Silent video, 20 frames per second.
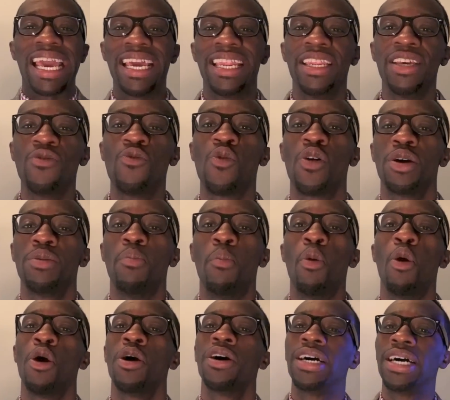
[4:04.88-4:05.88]
anyone
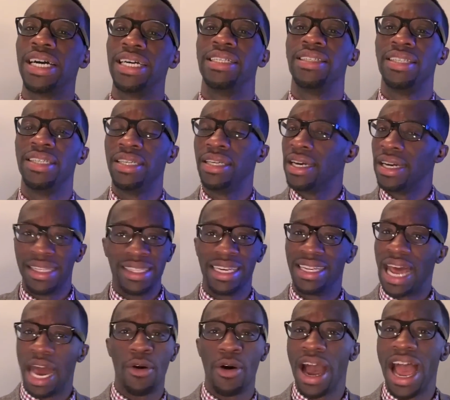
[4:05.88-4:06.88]
more lazy
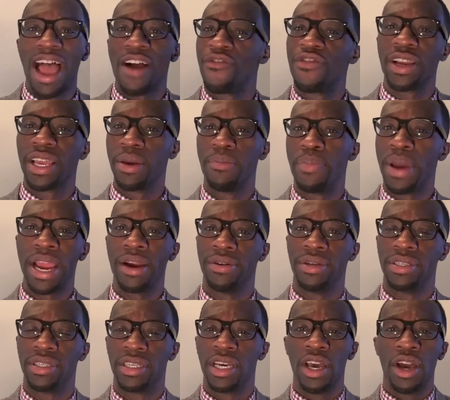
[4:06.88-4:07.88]
than our African
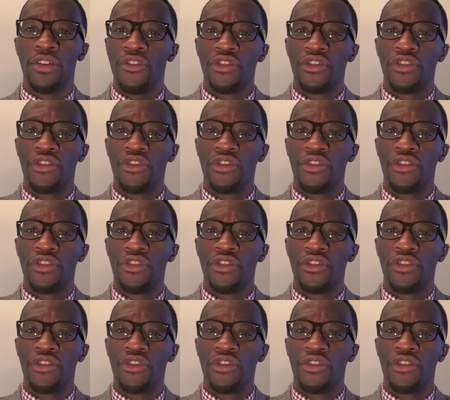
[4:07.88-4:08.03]
parents.